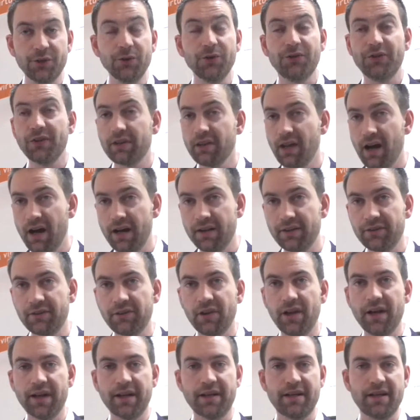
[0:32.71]
UC
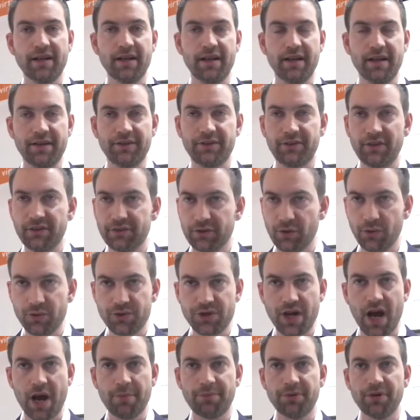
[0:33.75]
clients like Cisco
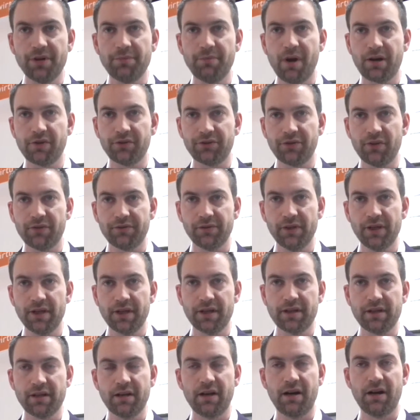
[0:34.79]
Jabber and Microsoft
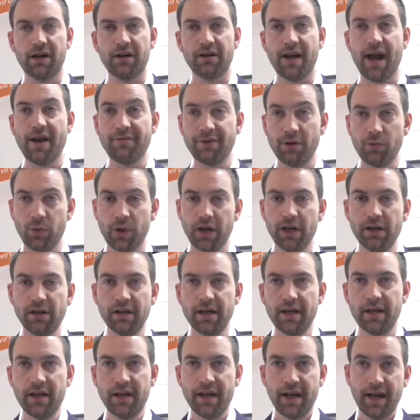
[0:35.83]
Lync are everywhere,
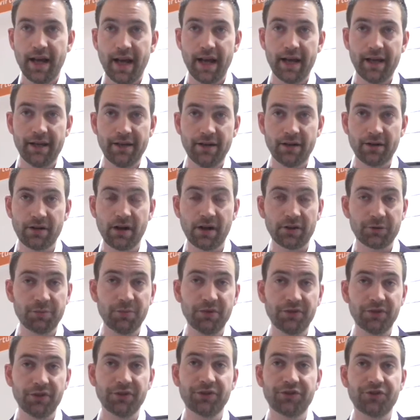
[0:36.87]
and our
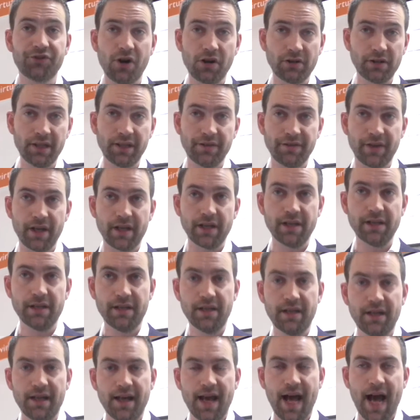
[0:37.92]
customers are struggling. Then,
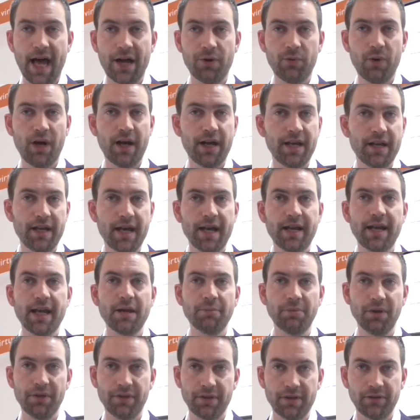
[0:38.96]
how do I
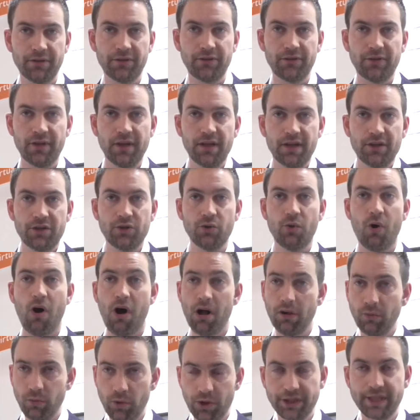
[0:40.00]
enable this to
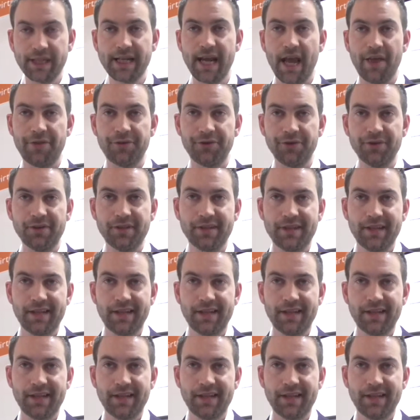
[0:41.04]
all work together